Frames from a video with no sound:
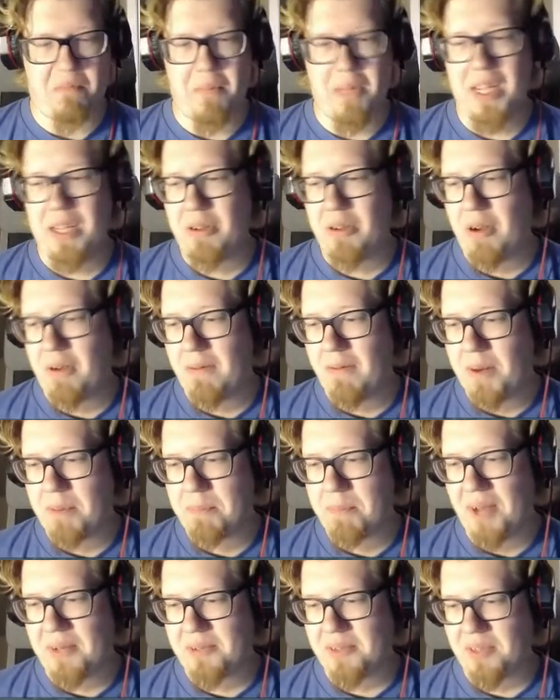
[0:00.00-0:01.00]
Well, you're very
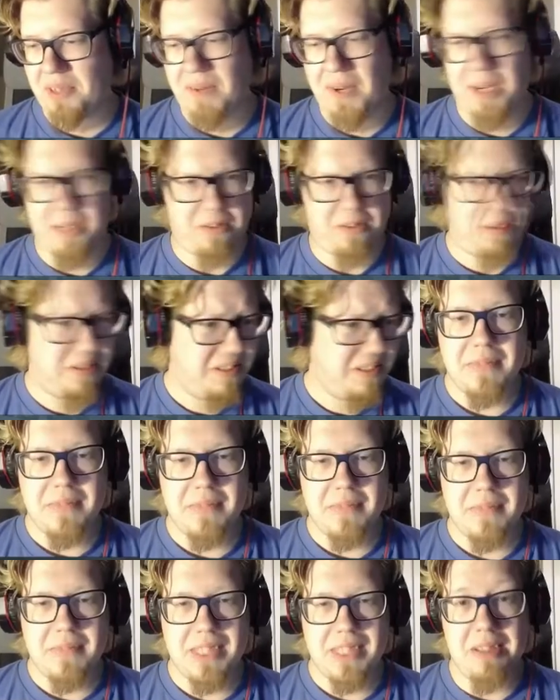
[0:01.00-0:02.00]
positive, ain't you?
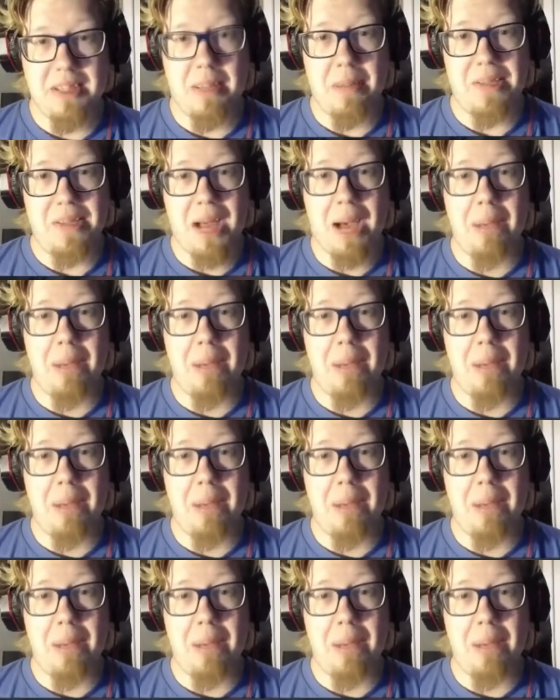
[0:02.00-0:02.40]
Honestly, I'm